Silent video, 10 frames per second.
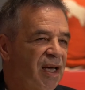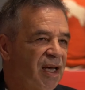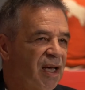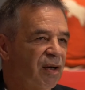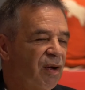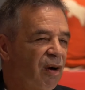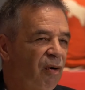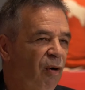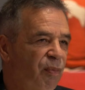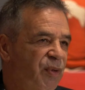and
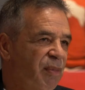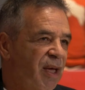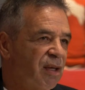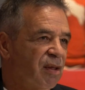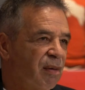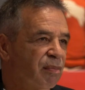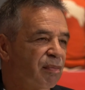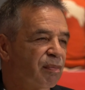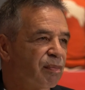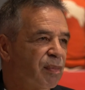hope to make some,
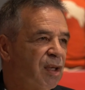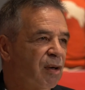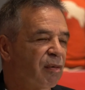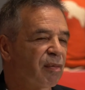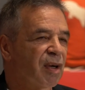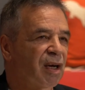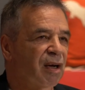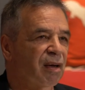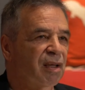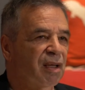you know, uh,